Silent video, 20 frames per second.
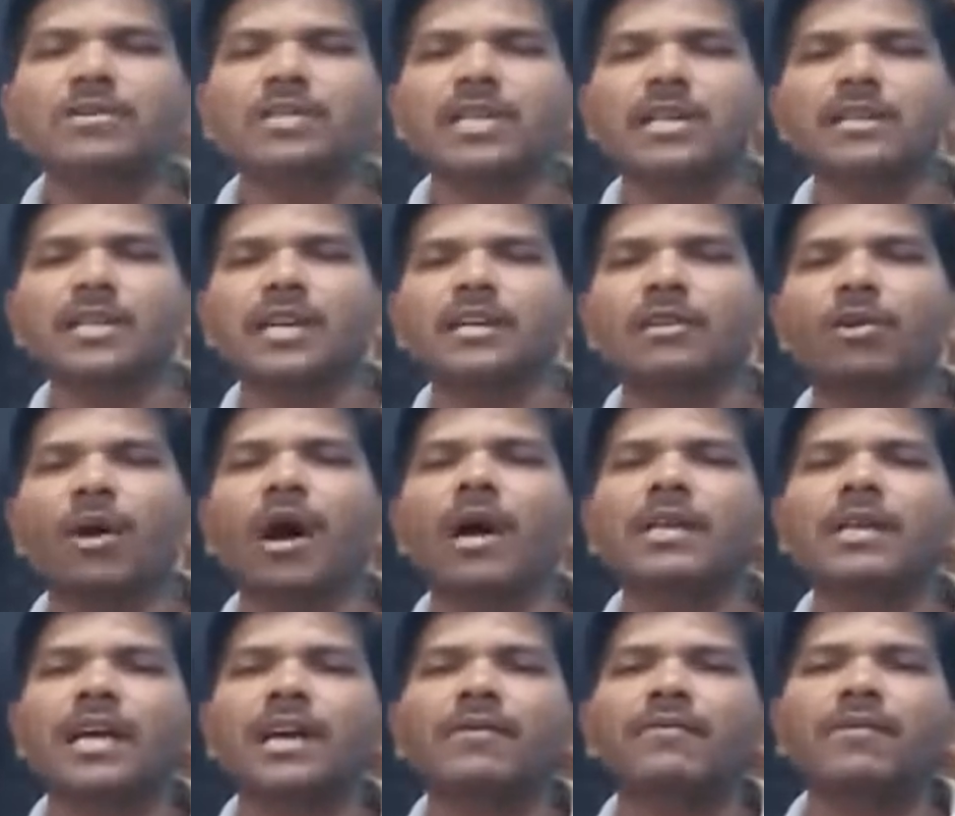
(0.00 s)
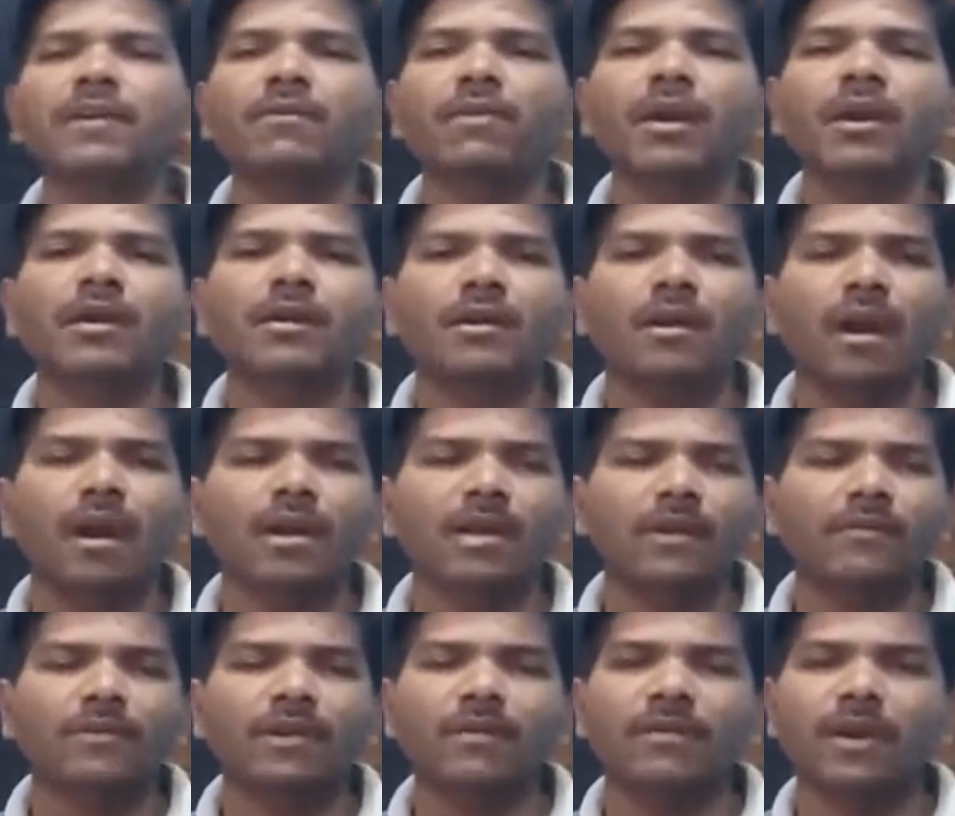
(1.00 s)
said that not everyone
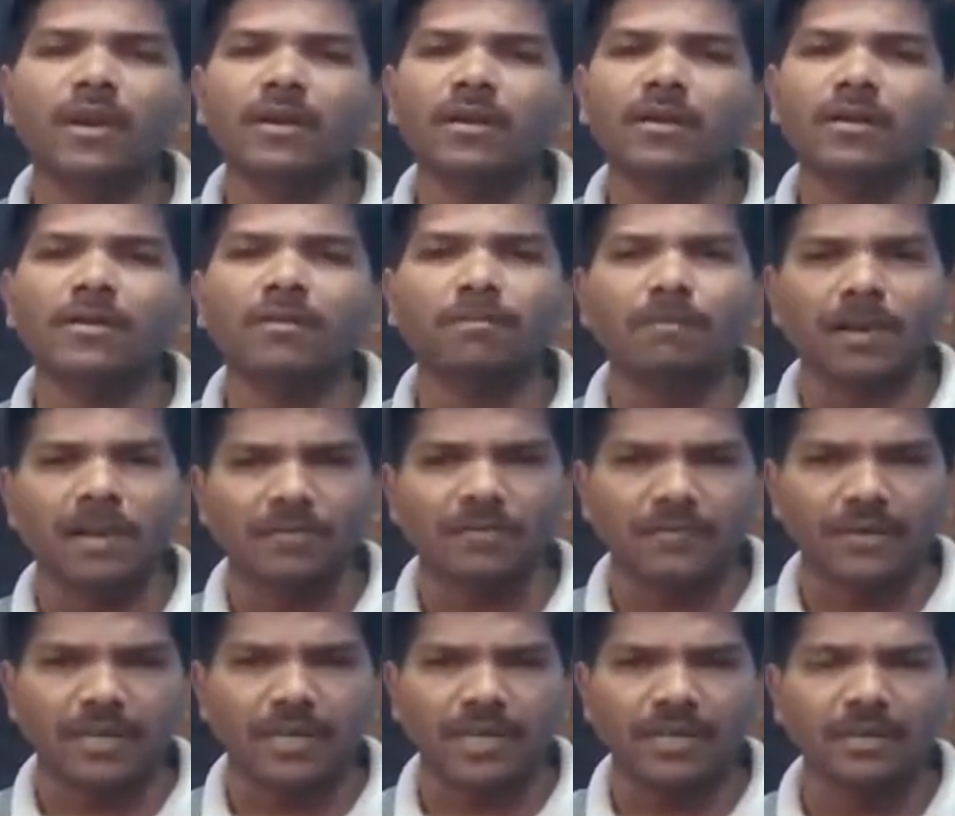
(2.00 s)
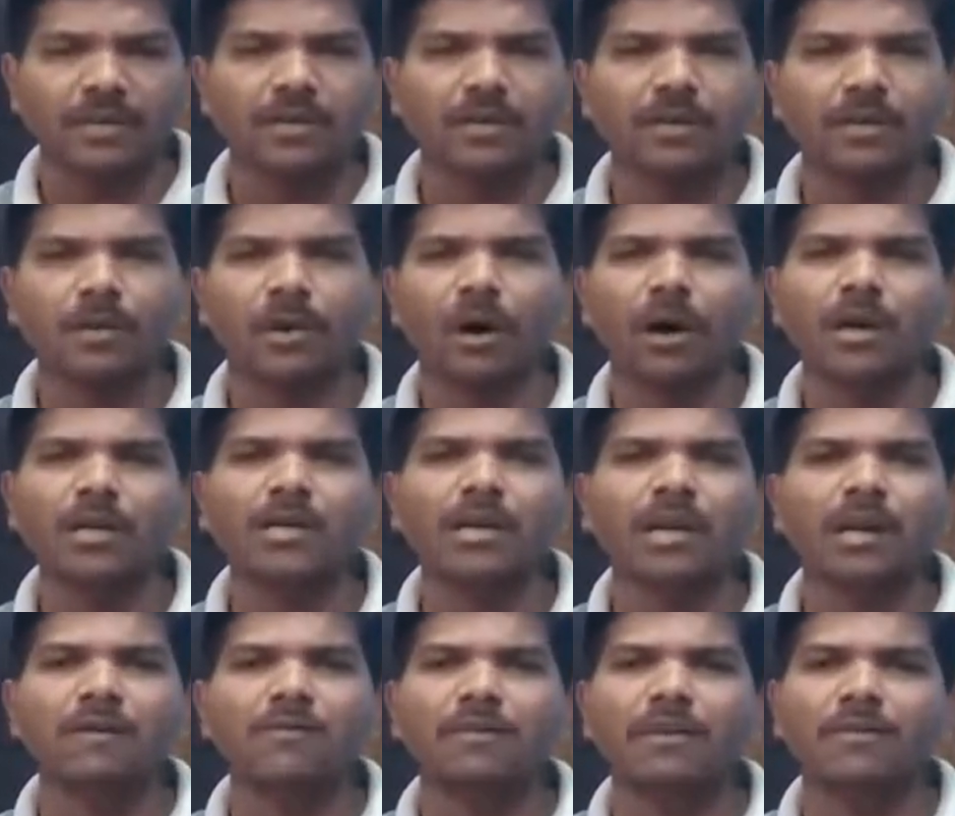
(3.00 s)
benefited. Not
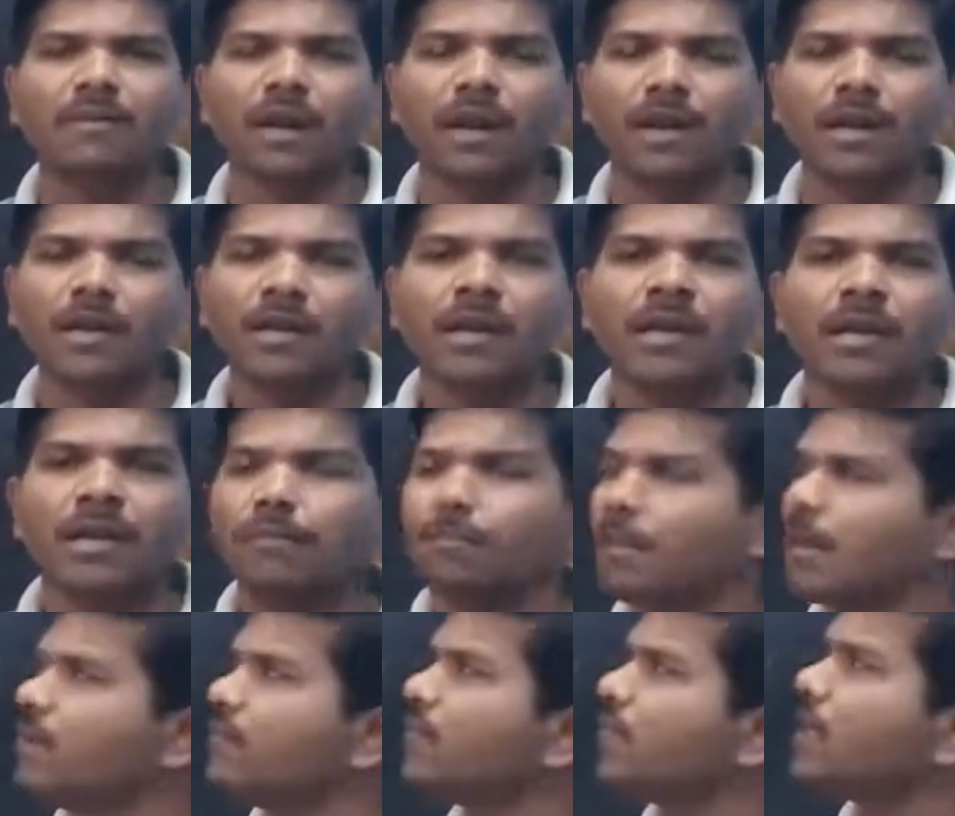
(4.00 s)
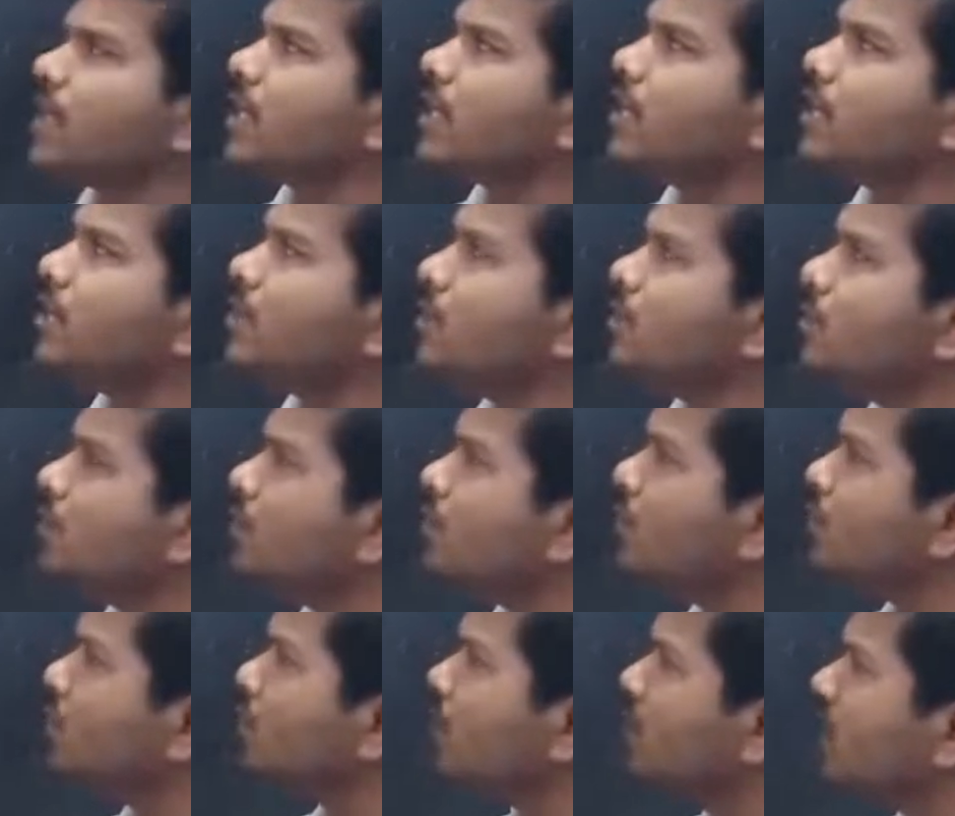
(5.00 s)
everyone benefited
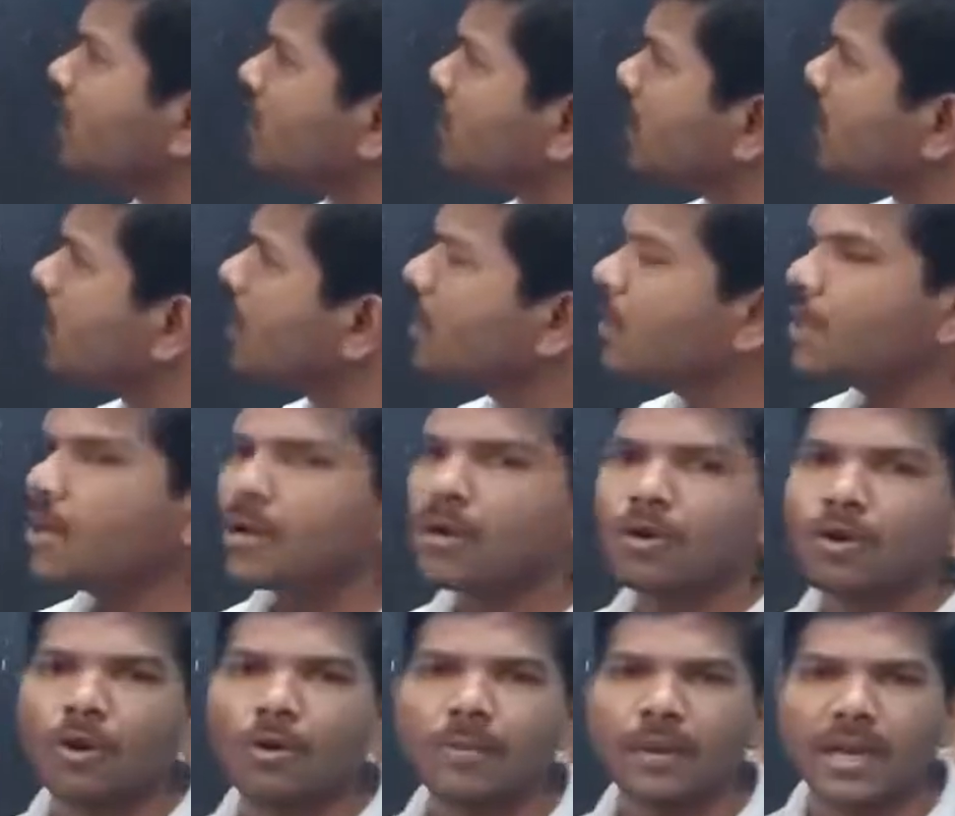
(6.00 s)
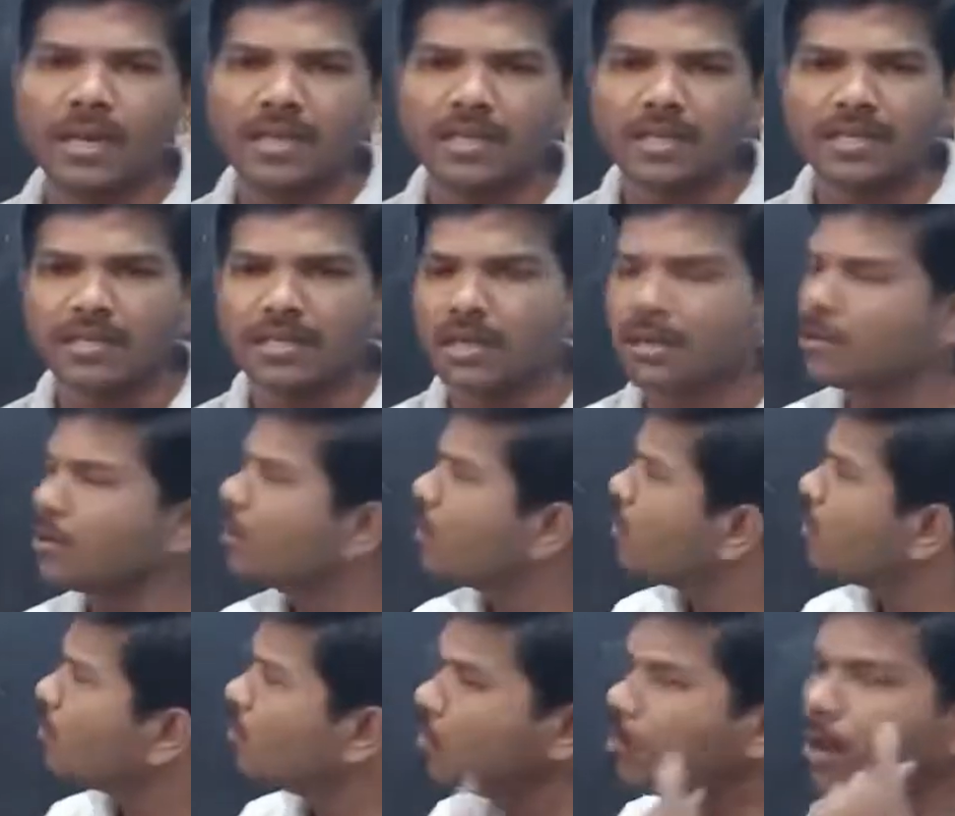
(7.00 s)
due to this globalization.
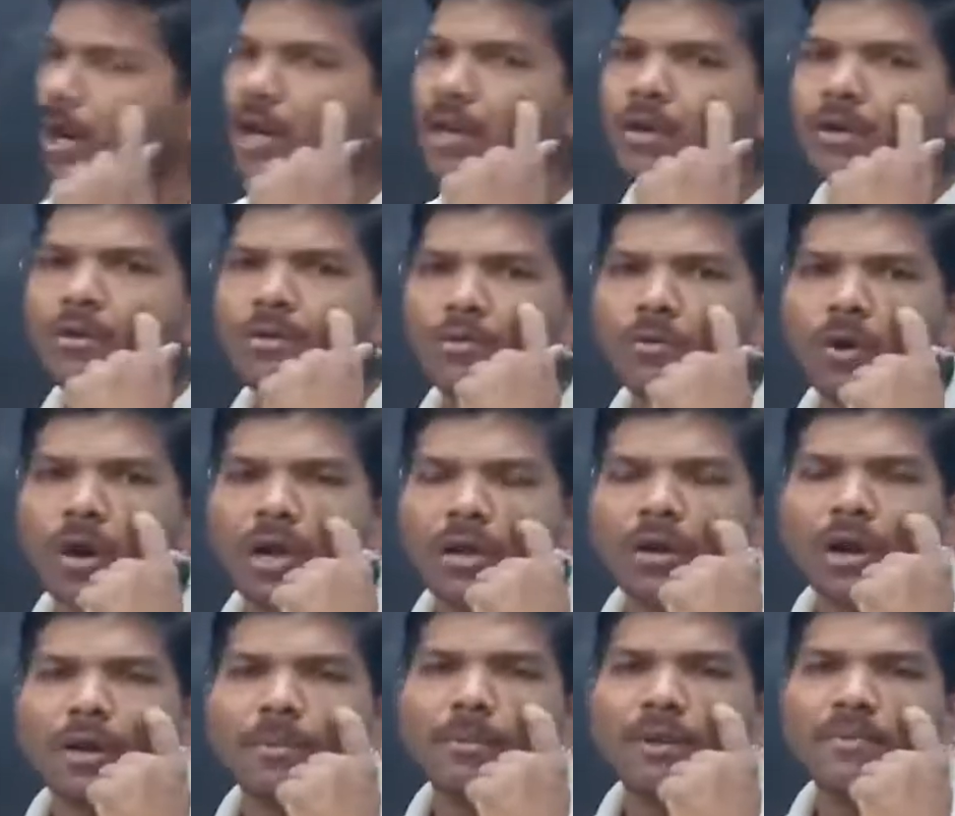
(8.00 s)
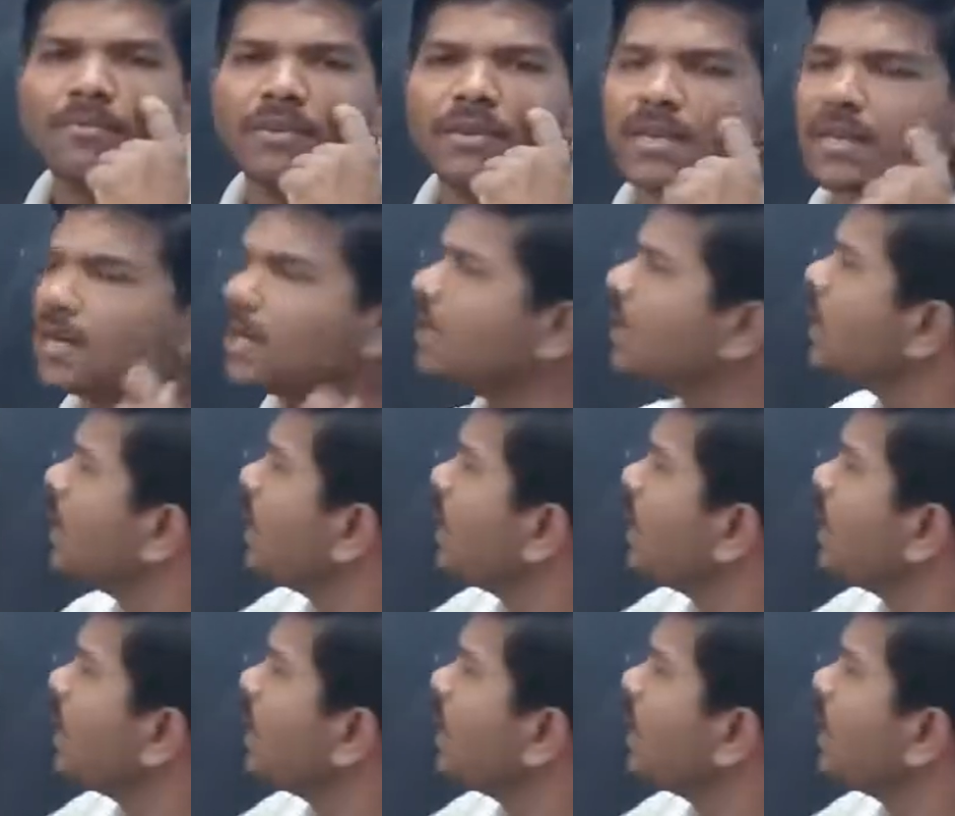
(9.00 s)
Who are not benefited?